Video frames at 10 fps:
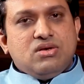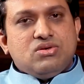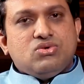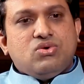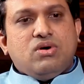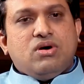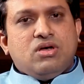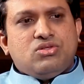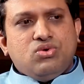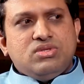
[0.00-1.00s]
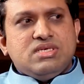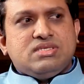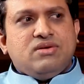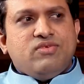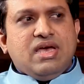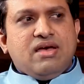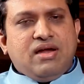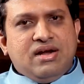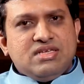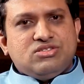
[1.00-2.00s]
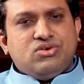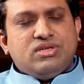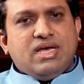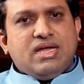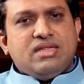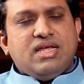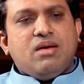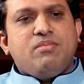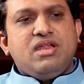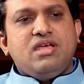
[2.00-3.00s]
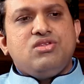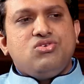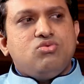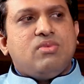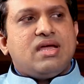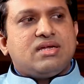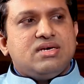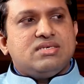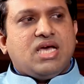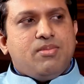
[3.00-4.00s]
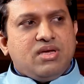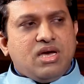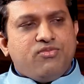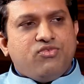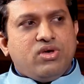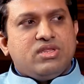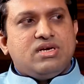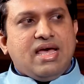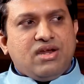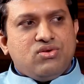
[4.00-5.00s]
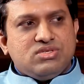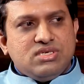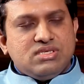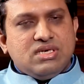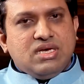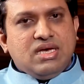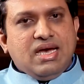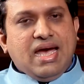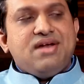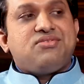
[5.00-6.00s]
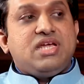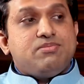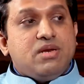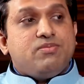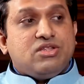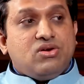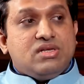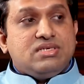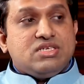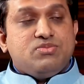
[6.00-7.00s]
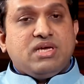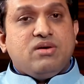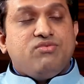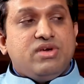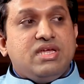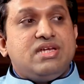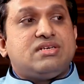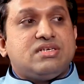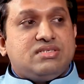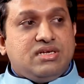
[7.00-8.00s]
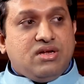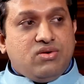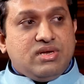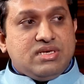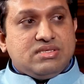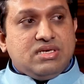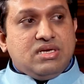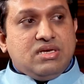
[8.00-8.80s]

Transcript: So through this, we have understood that there are many new markers coming up for the diagnosis, and treatment pathology has become very interesting nowadays.